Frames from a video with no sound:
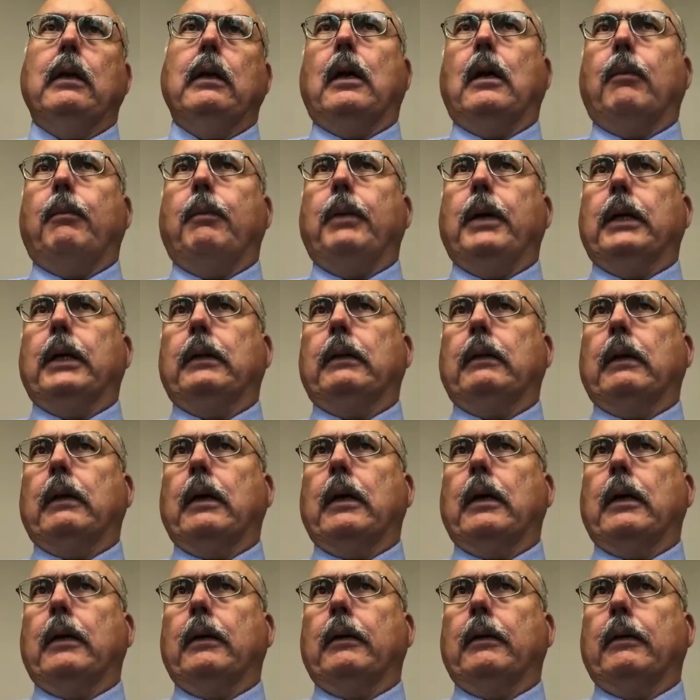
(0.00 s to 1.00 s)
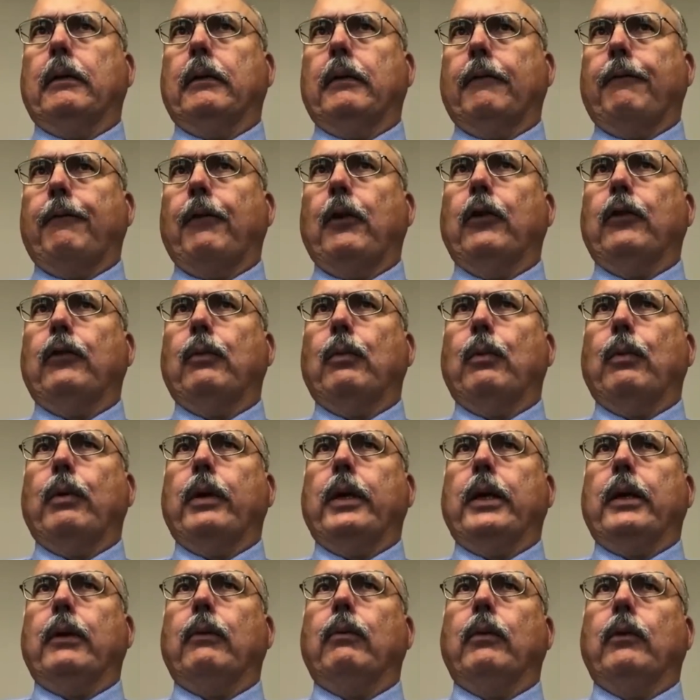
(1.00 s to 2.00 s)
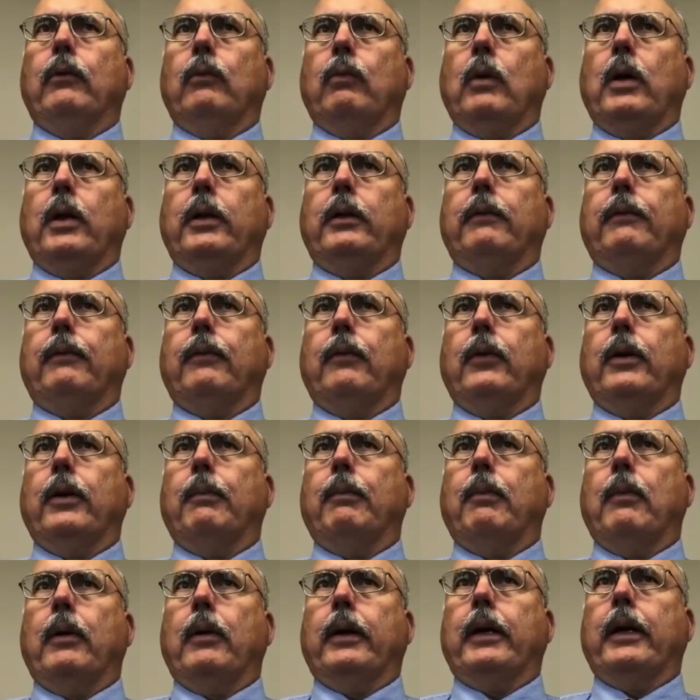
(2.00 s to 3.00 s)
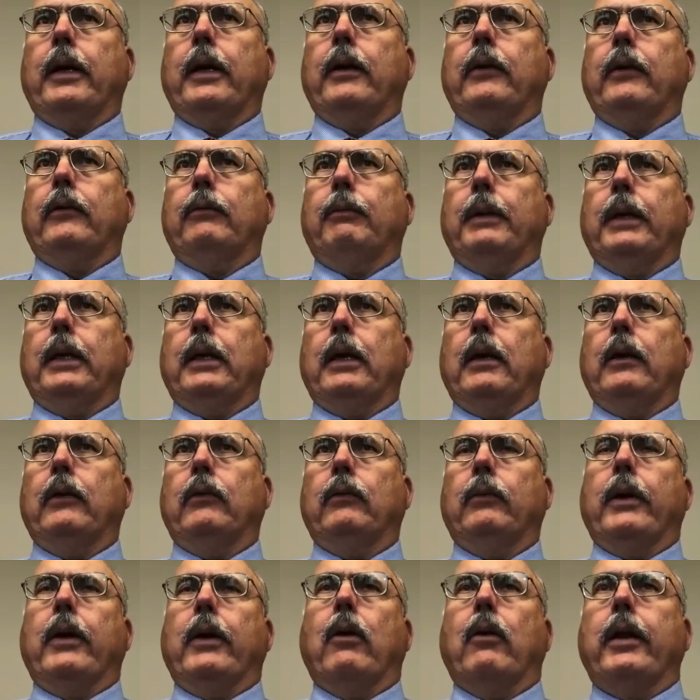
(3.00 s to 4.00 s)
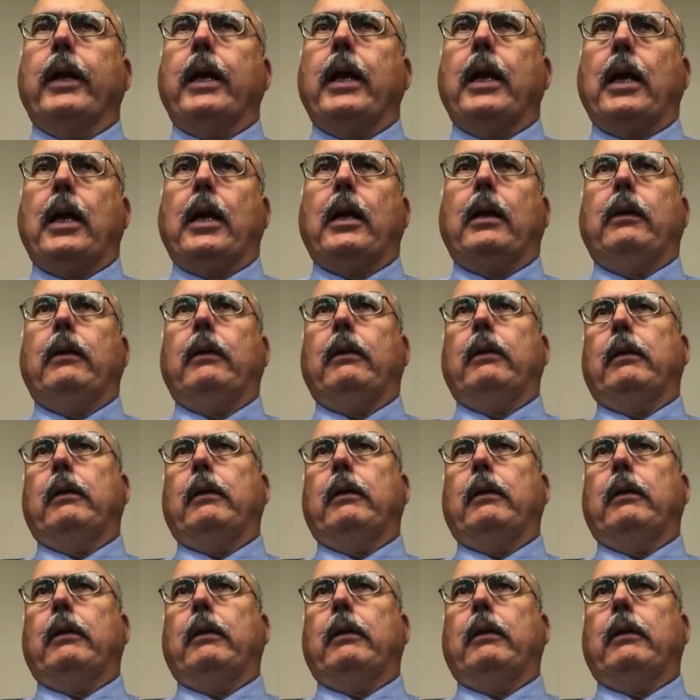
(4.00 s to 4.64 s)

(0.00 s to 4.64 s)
uh, but uh, the, the first one we did was Juan Tafoya at Marquez, because we already had